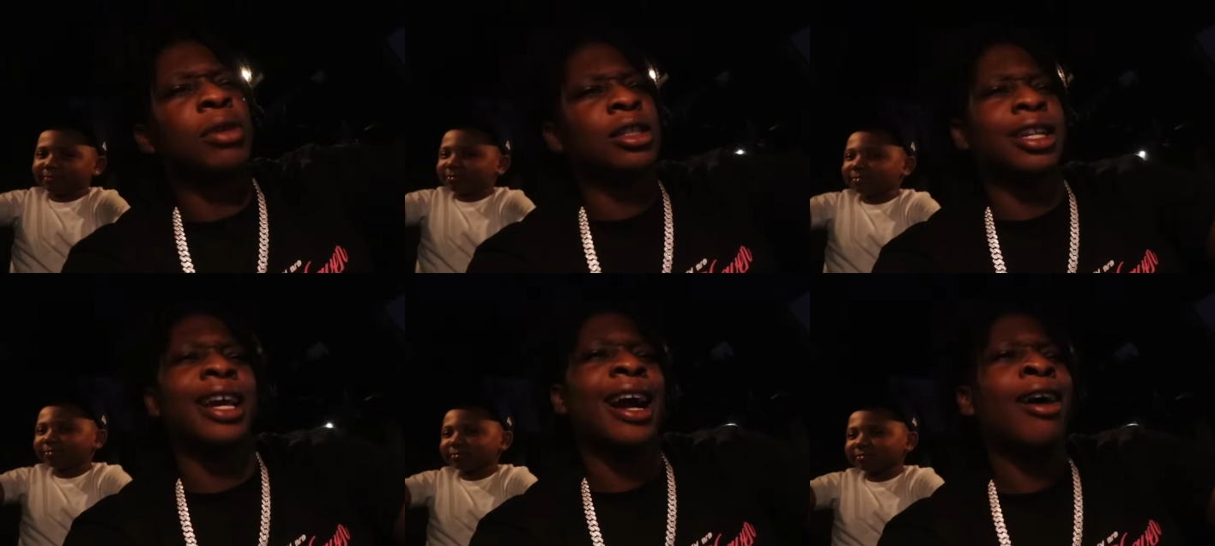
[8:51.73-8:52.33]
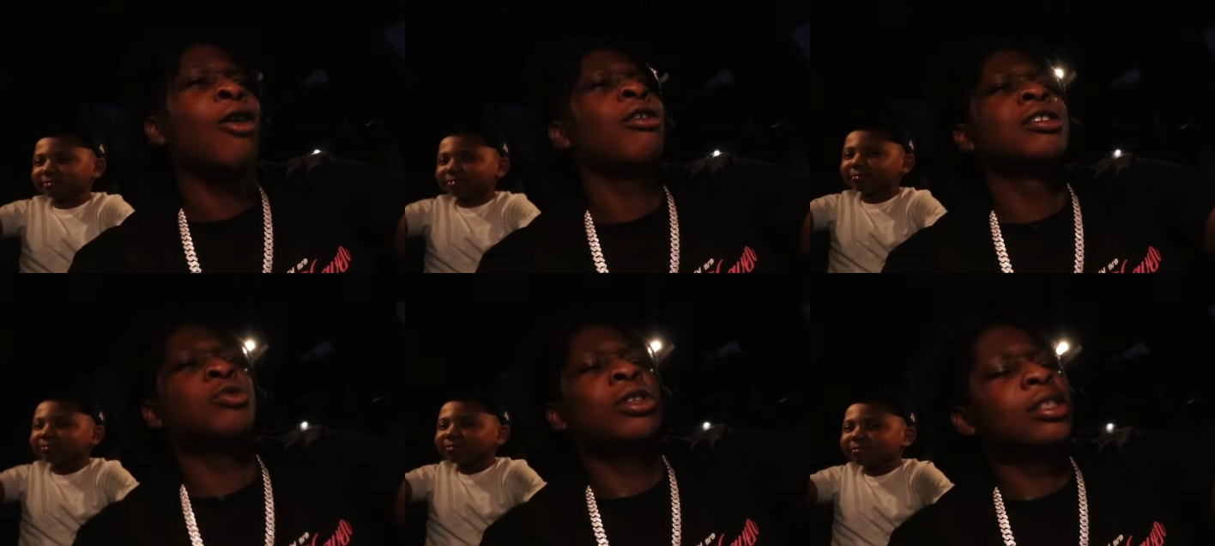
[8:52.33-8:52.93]
Speaker 1: much? Like, I
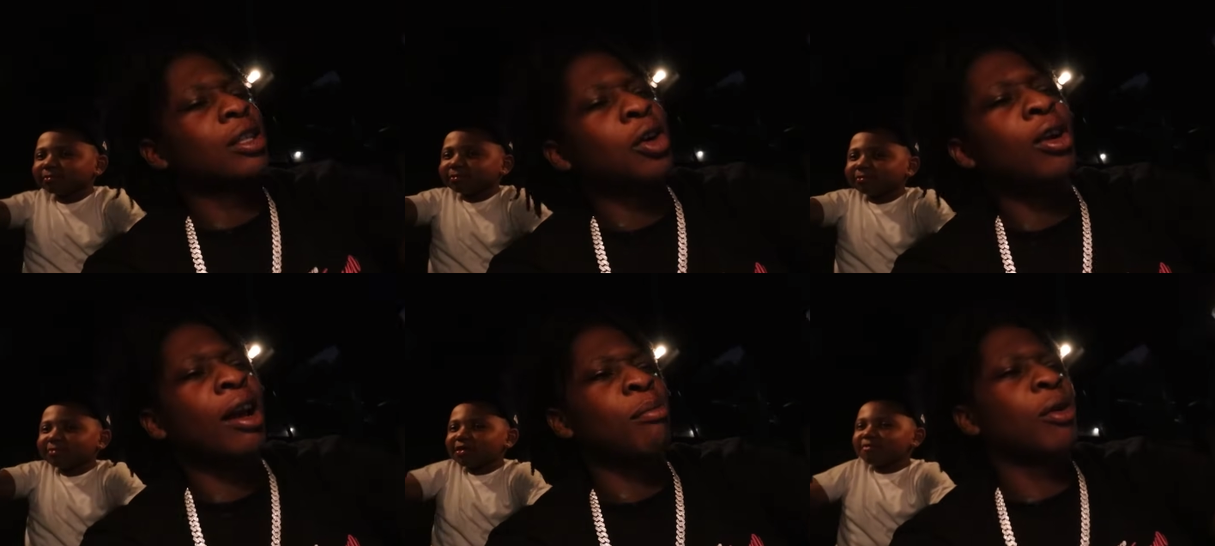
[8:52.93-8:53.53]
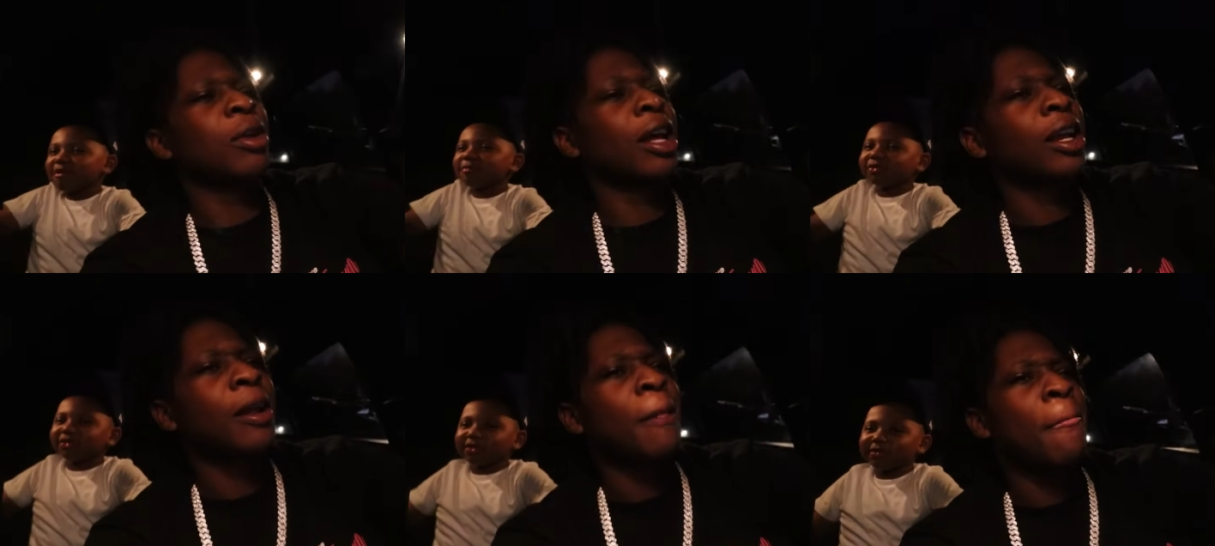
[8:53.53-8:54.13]
always wanted to know that, do bro. You
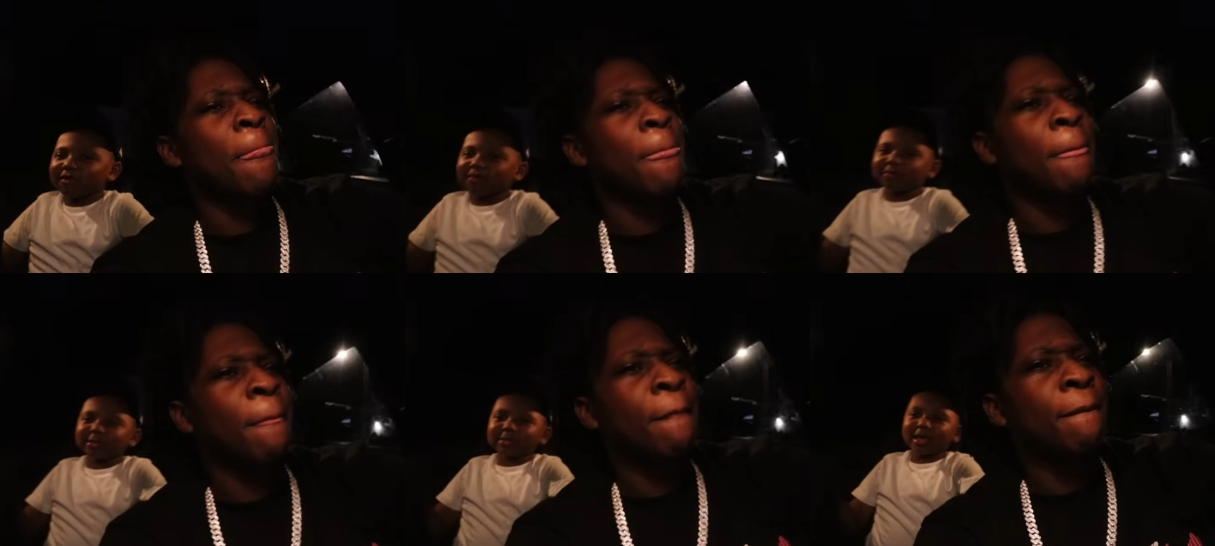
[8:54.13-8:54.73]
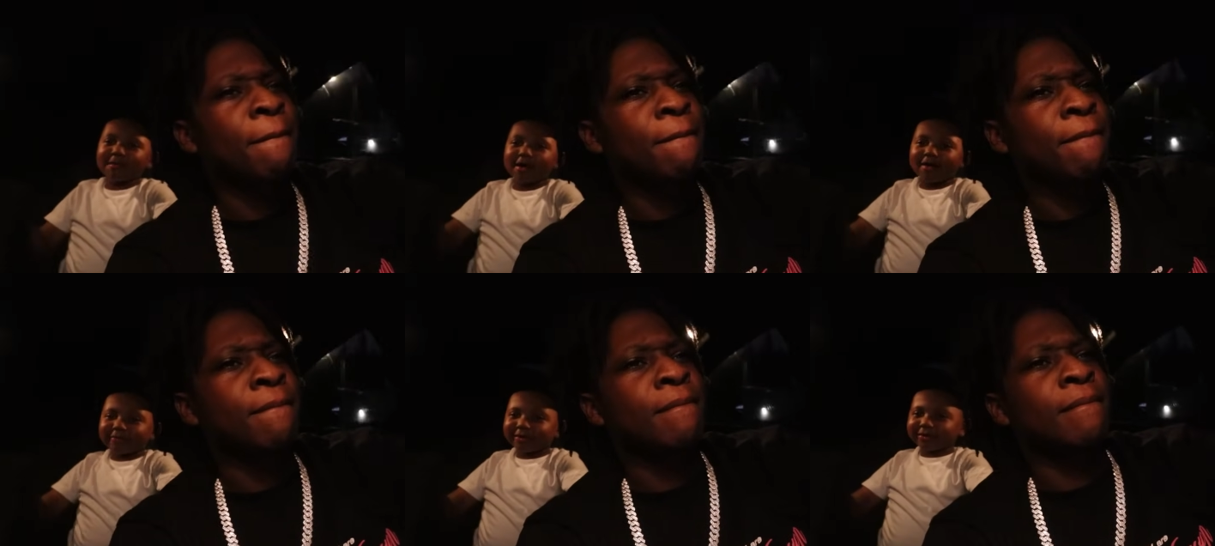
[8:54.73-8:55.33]
want,
Speaker 2: like, do you want me to say a
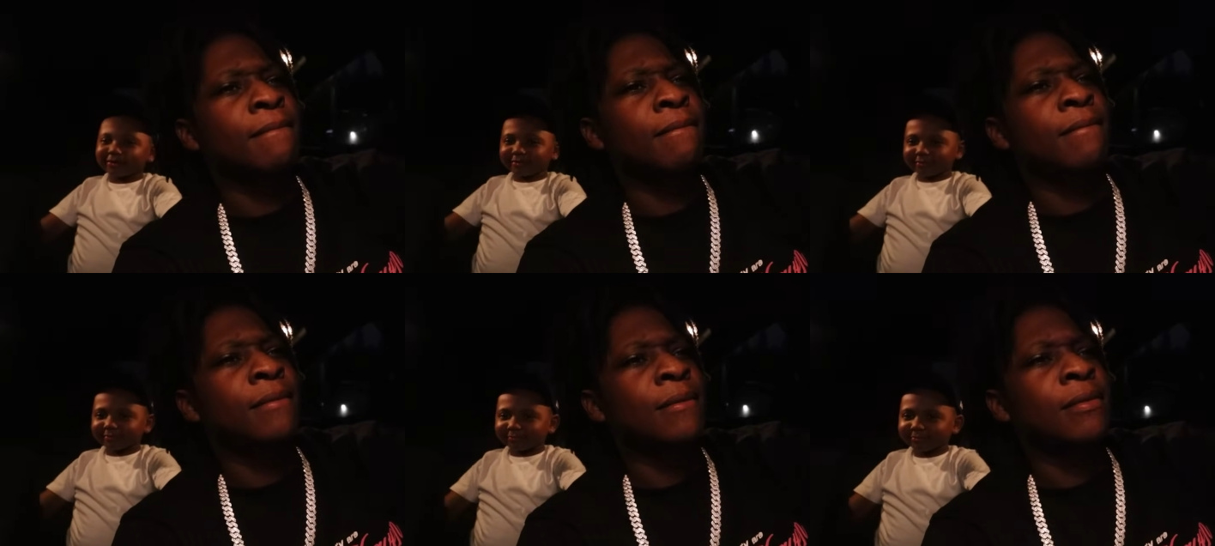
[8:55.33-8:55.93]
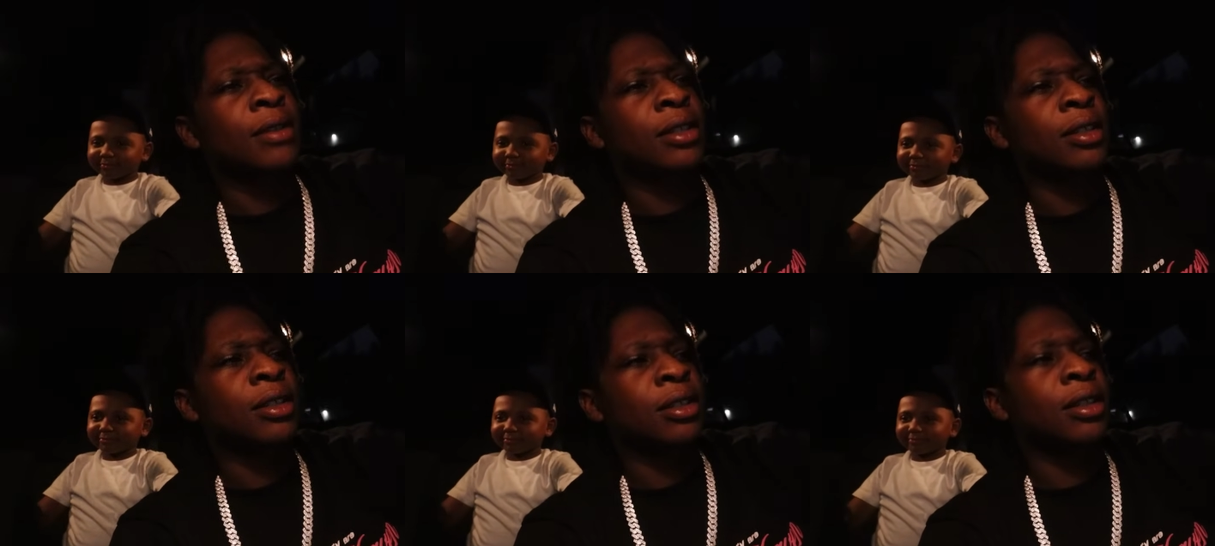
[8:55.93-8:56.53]
bad word?
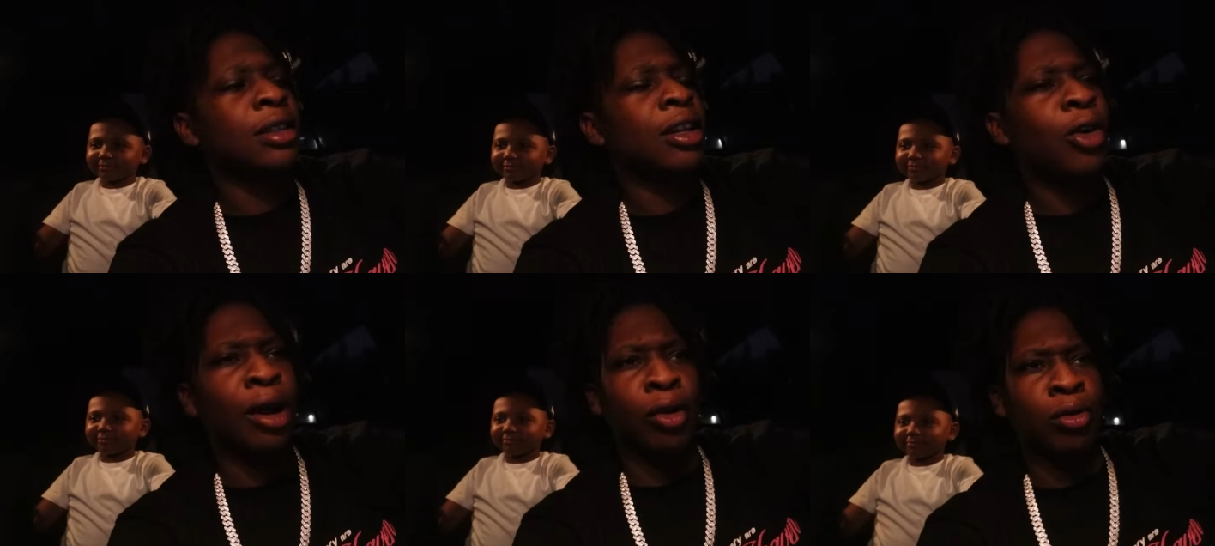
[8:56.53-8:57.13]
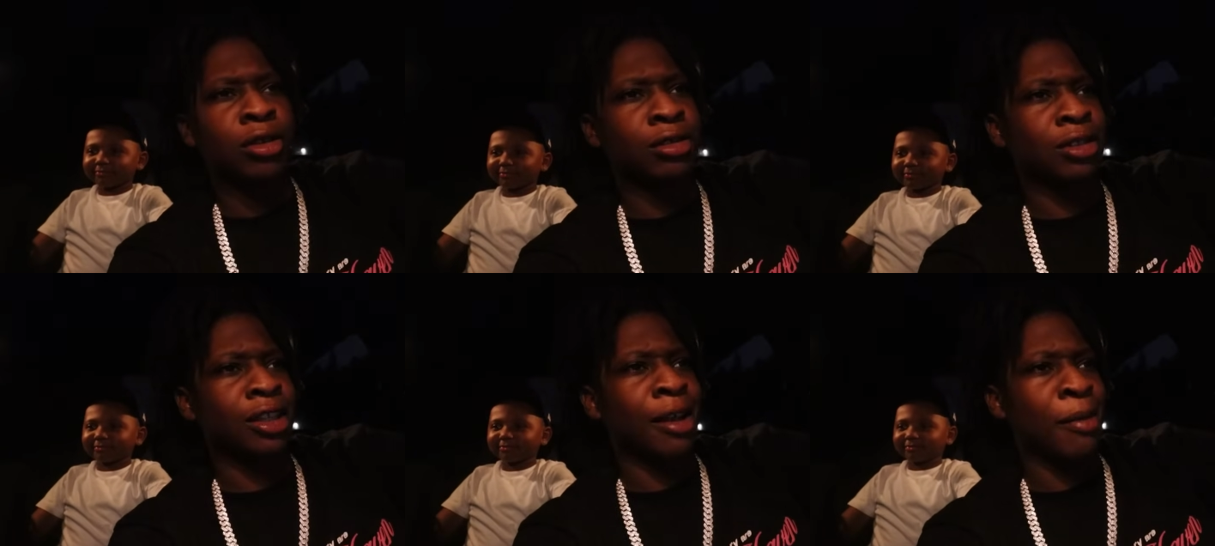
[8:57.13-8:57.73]
Speaker 1: No, I don't want you
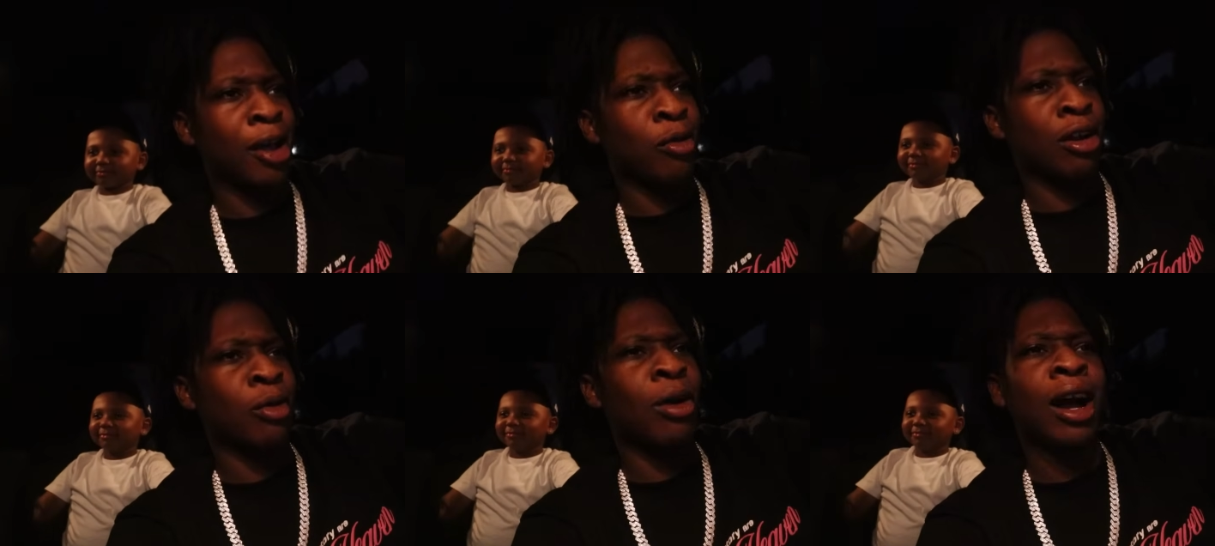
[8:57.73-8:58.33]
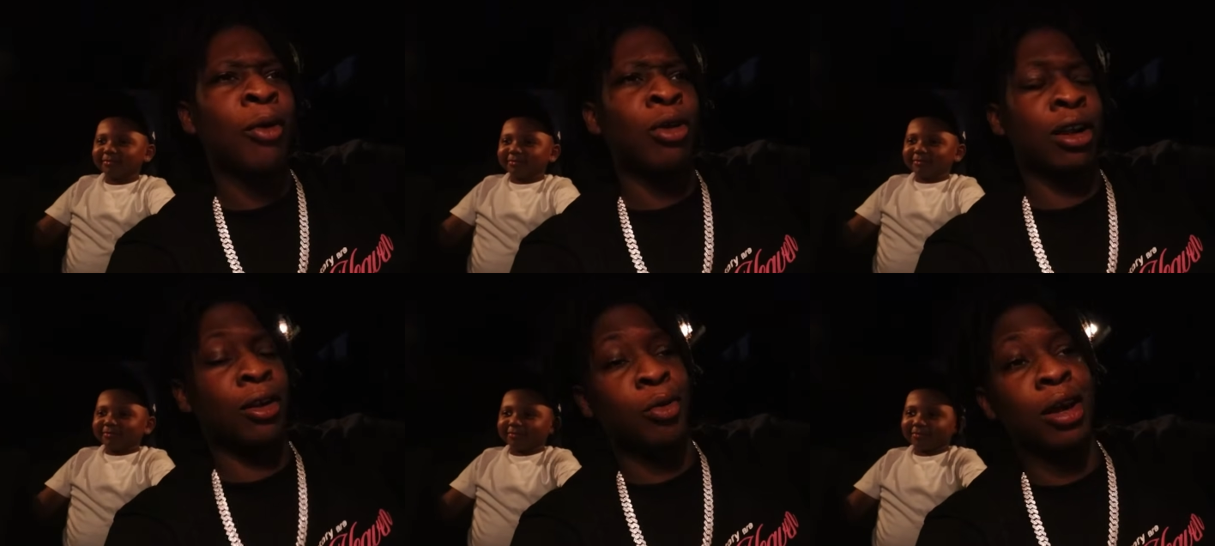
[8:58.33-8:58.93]
to say a bad word. Why, I want
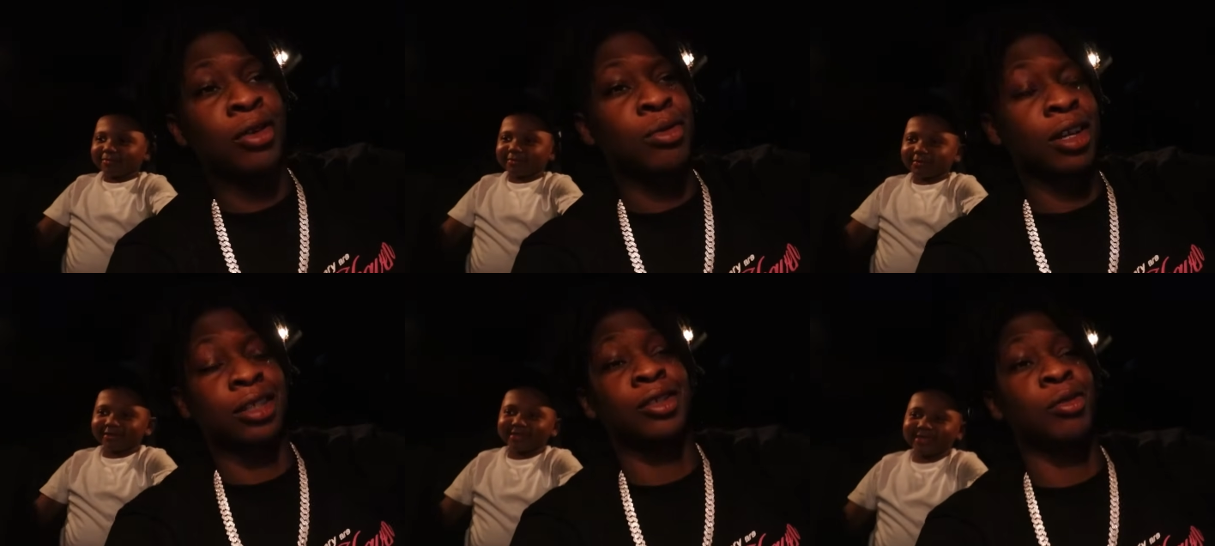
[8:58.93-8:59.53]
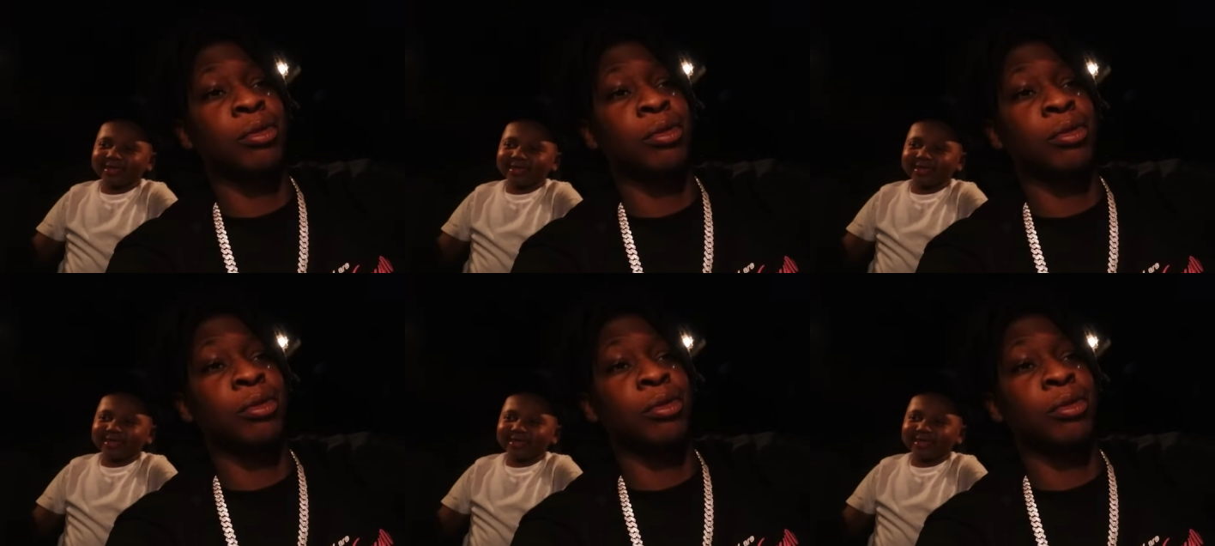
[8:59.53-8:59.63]
to know why you cuss so